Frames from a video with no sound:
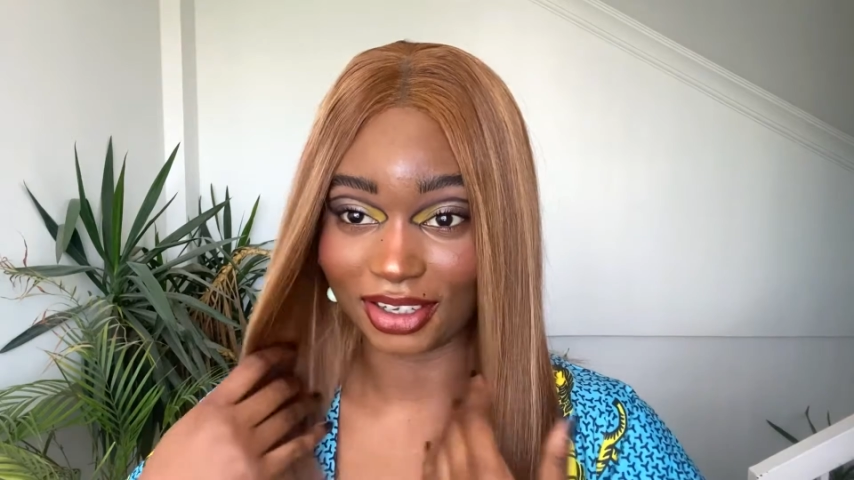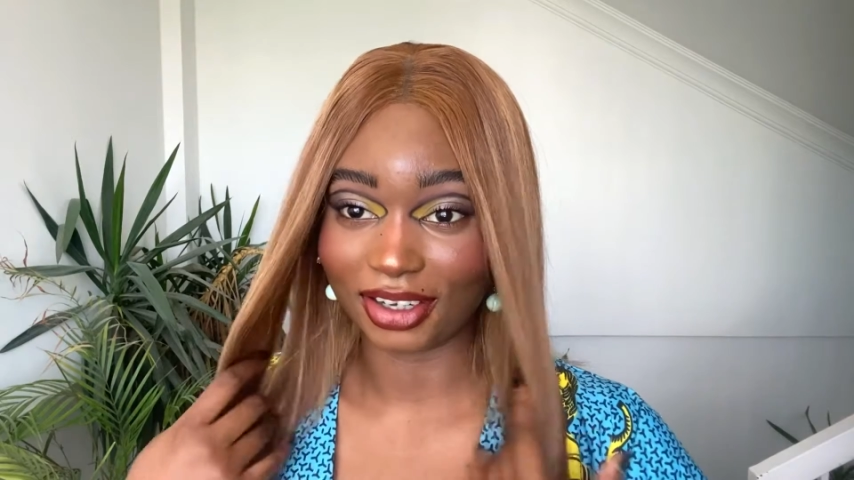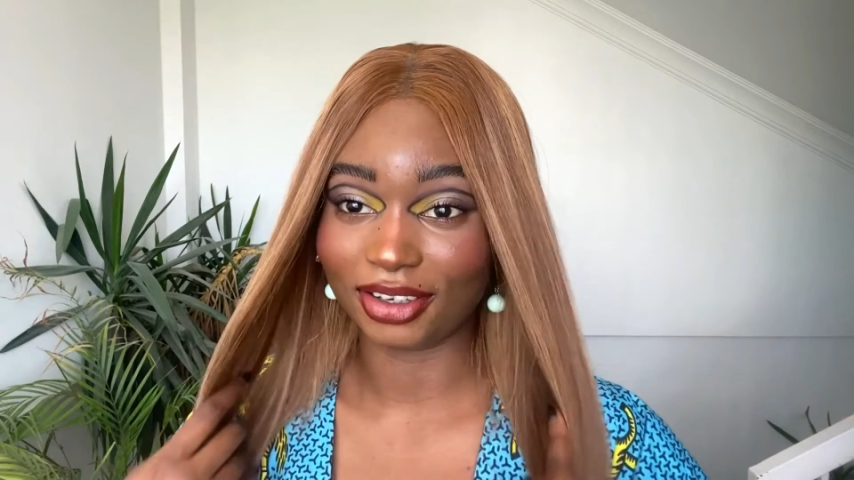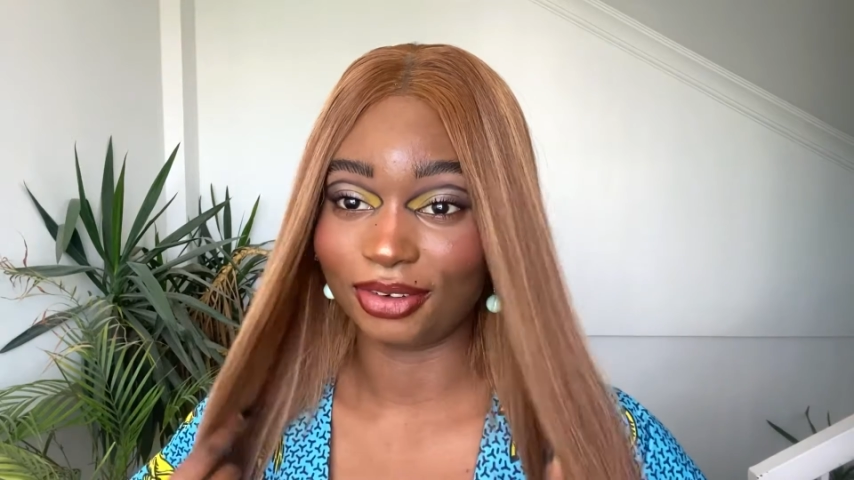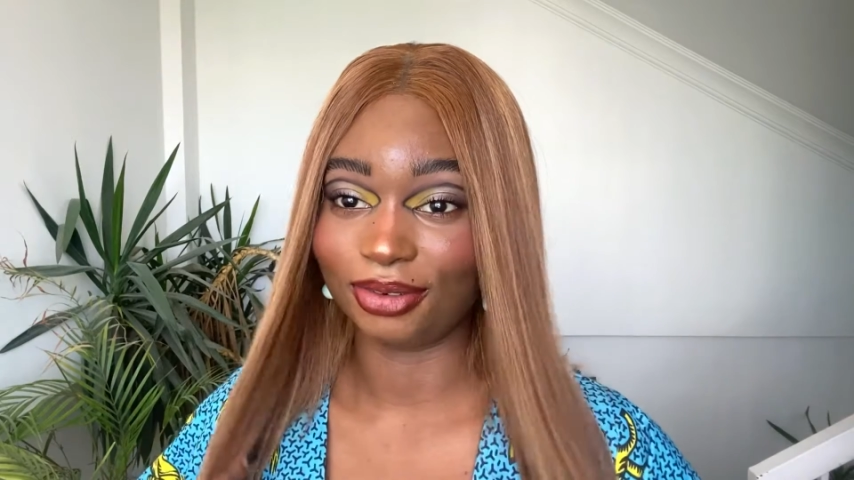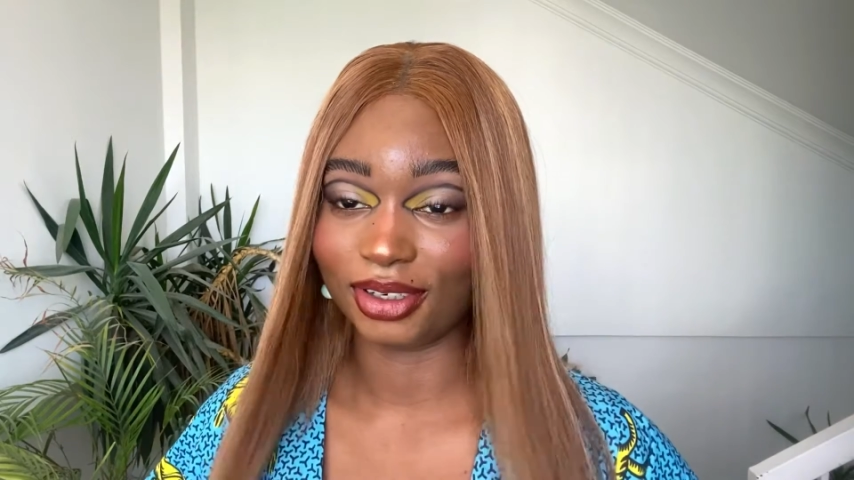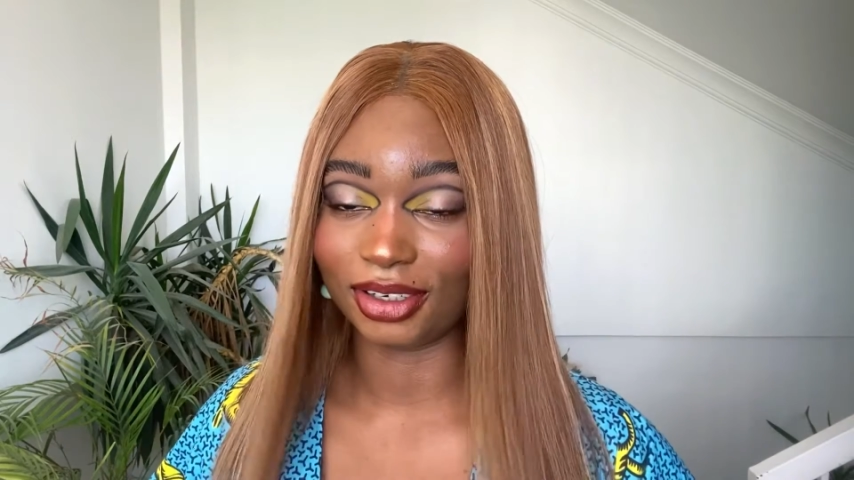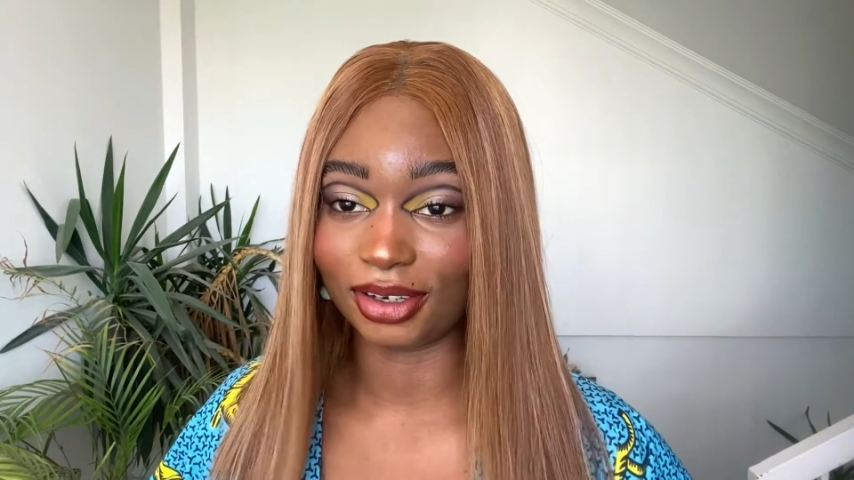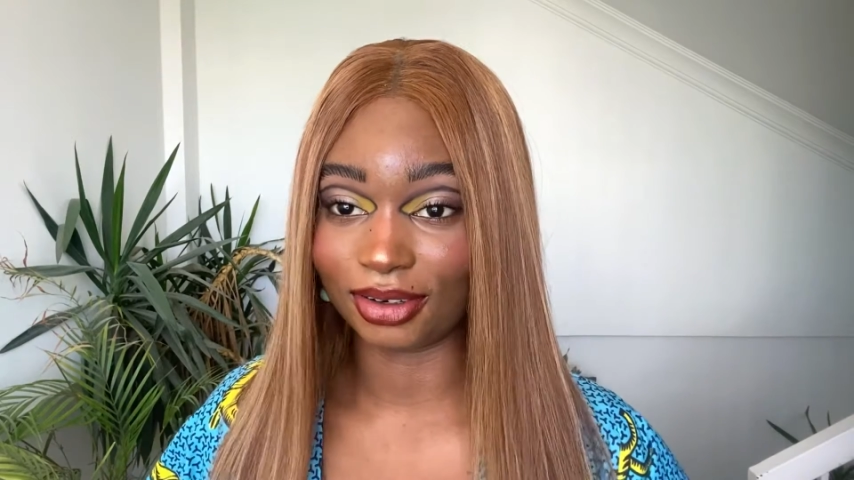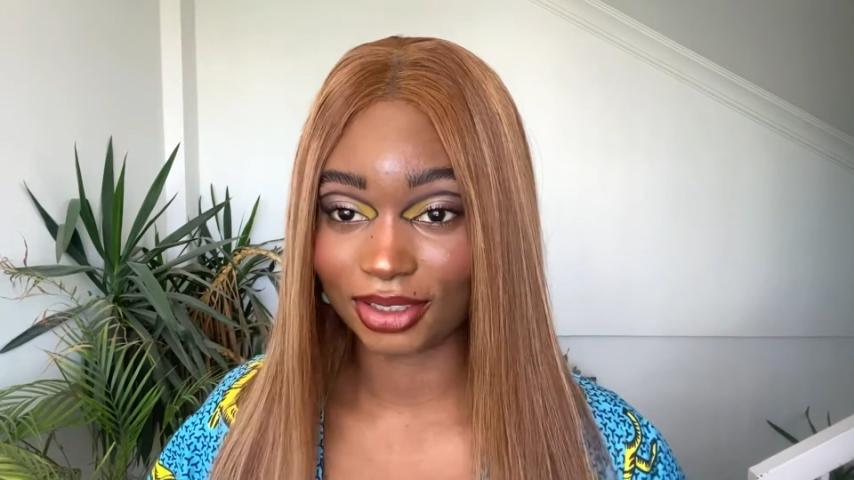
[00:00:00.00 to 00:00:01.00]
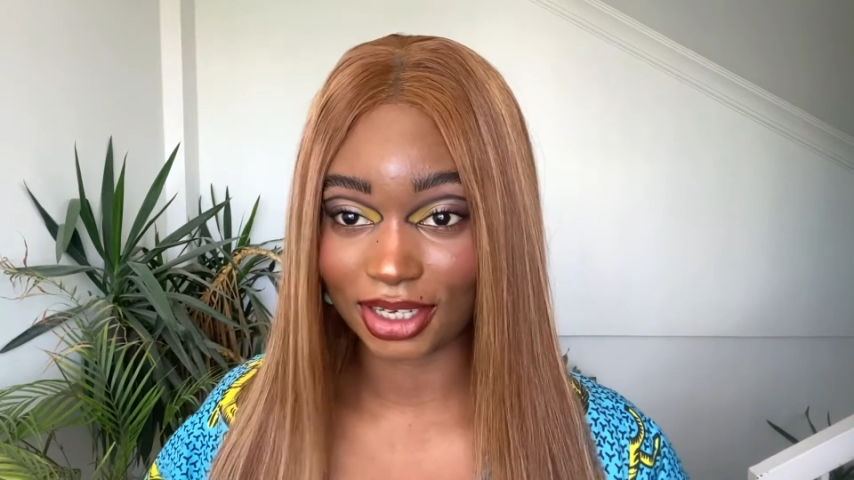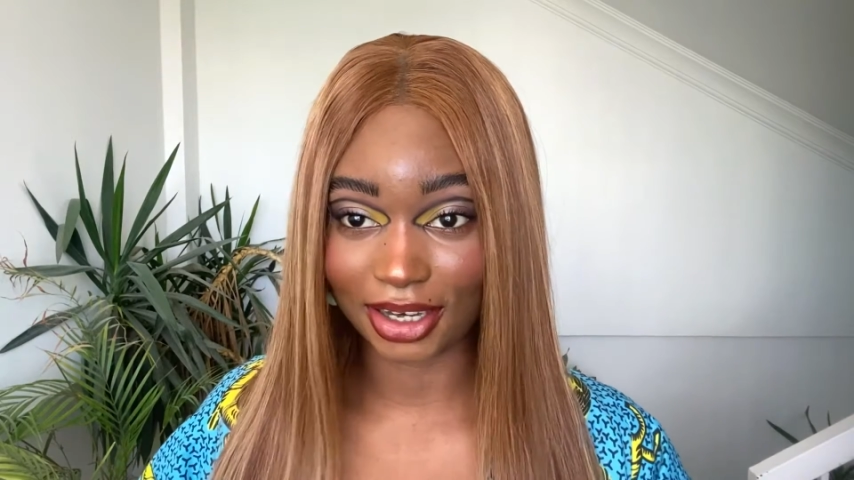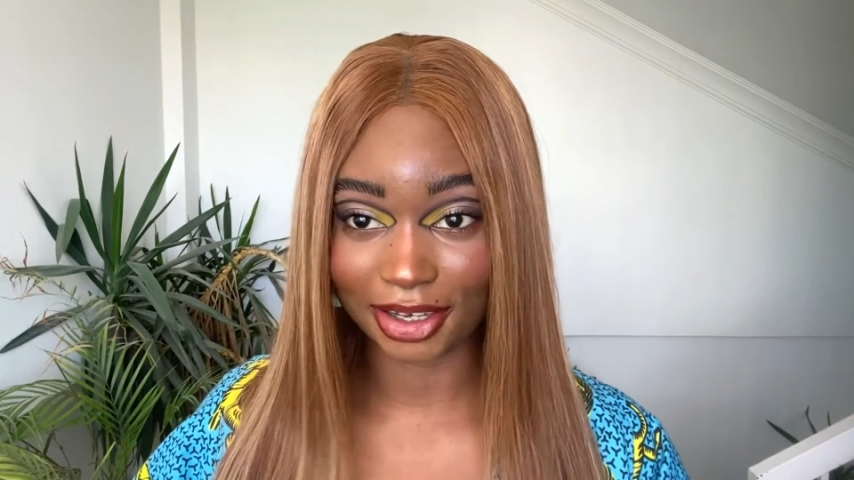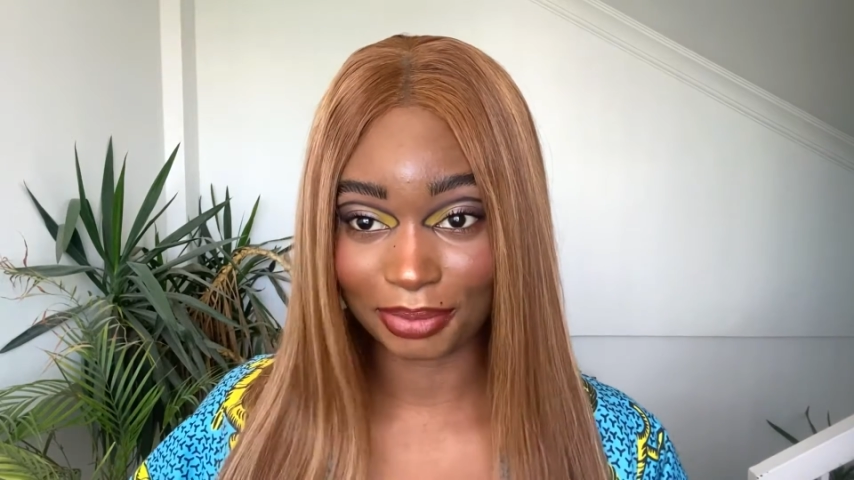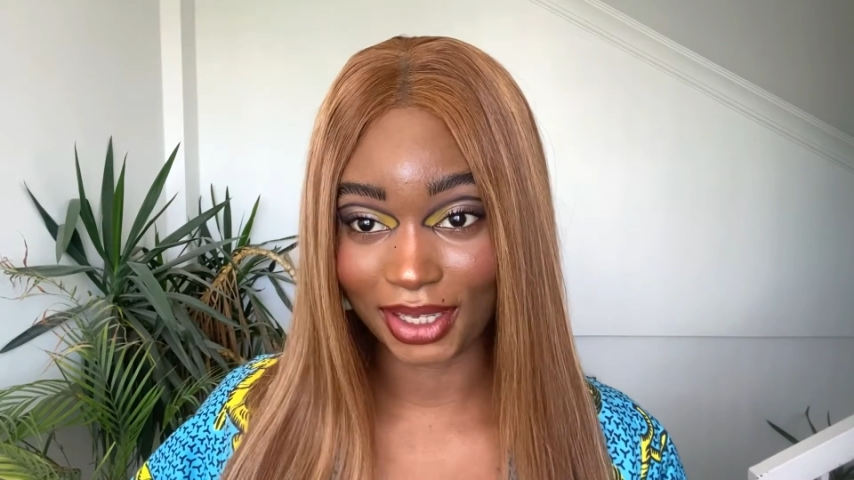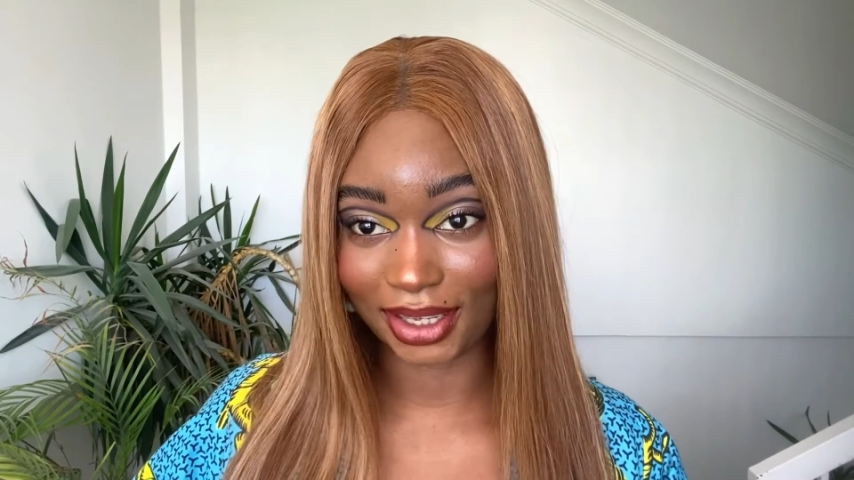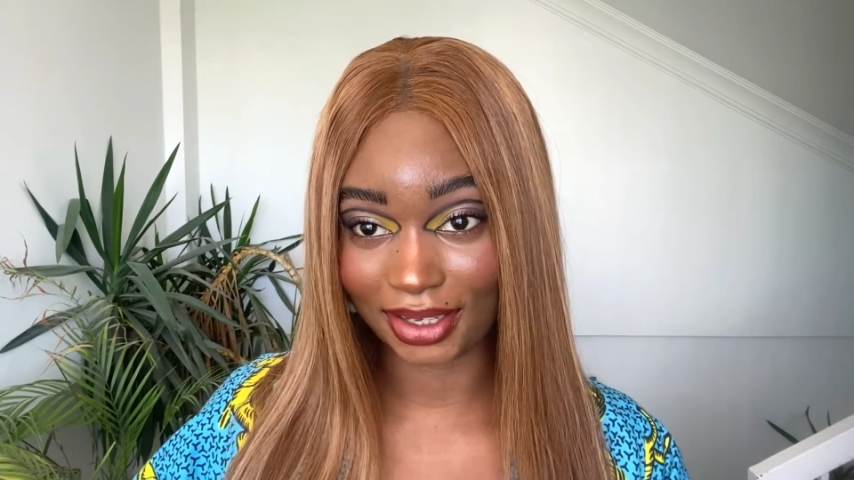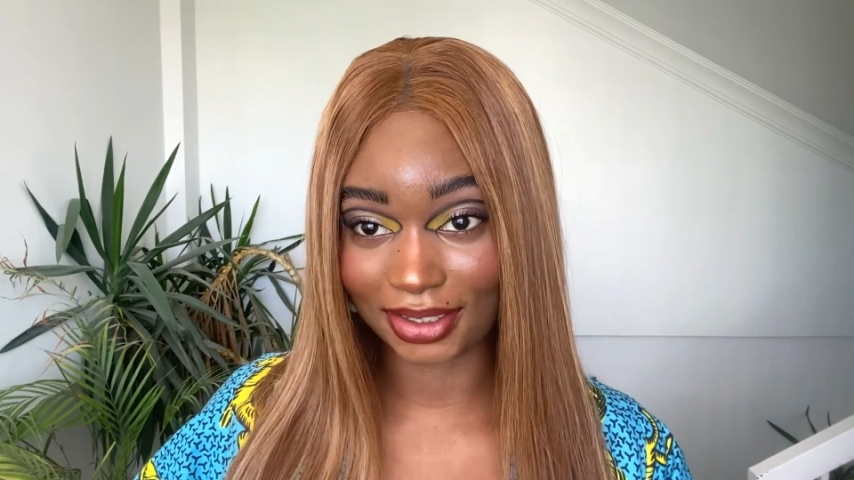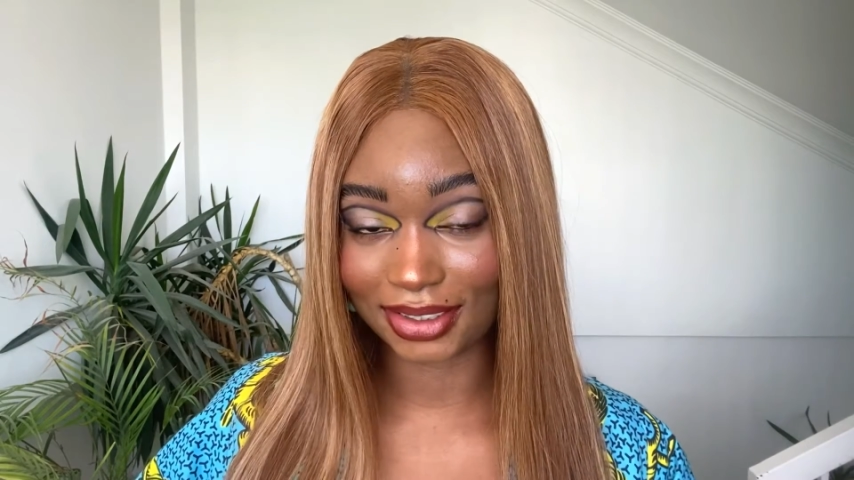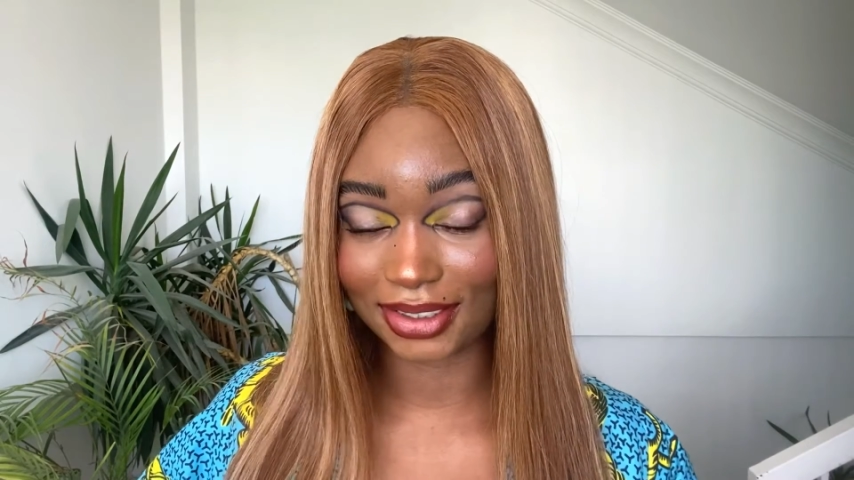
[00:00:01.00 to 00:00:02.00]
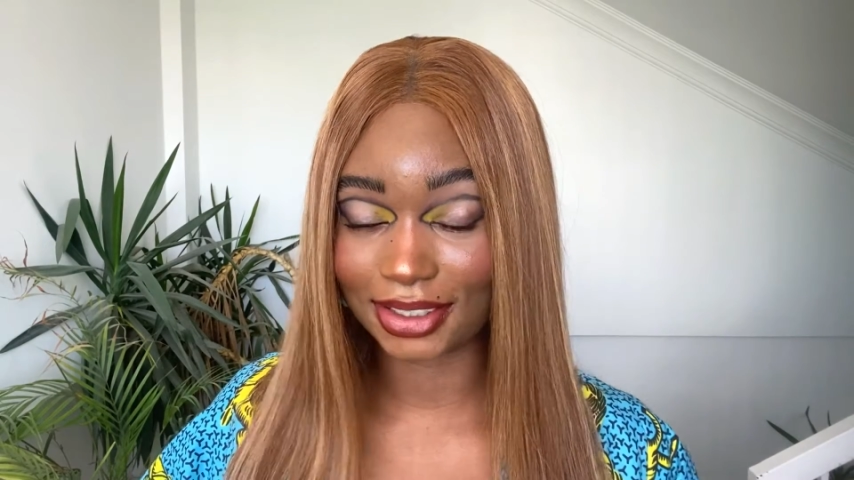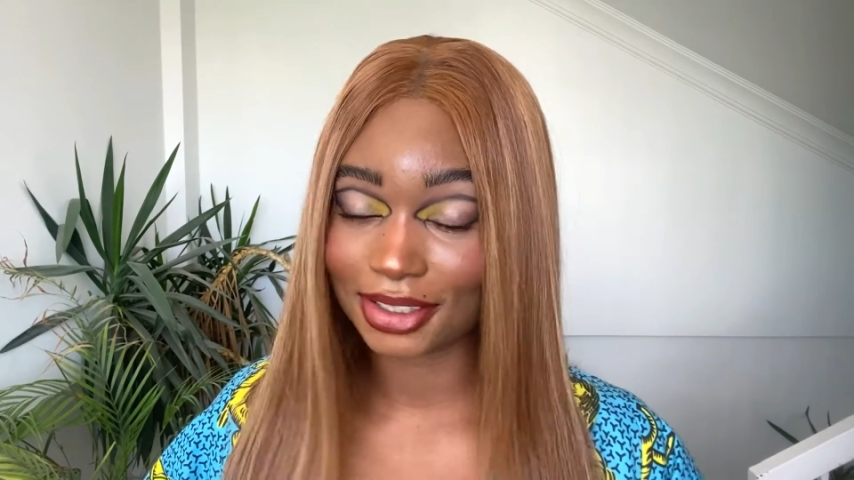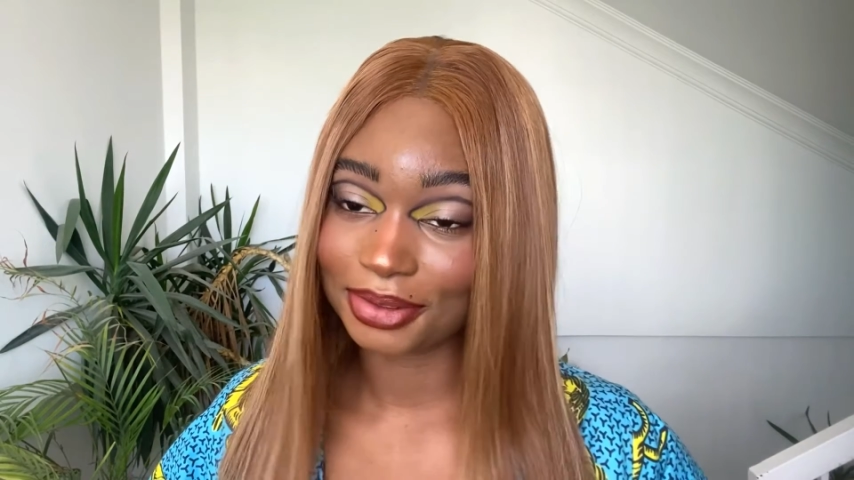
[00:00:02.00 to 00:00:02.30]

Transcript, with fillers: in like a really long time and